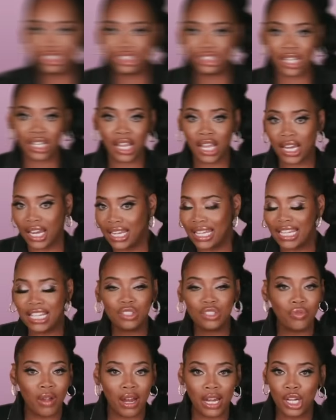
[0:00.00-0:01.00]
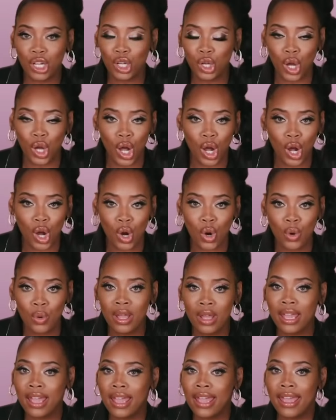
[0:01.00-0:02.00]
she posted about how some women
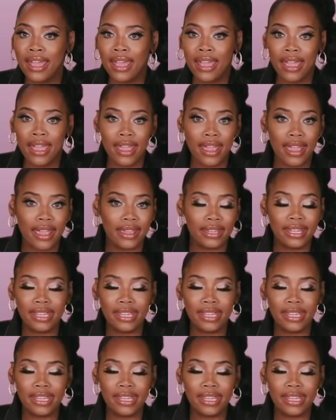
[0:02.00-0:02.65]
think they won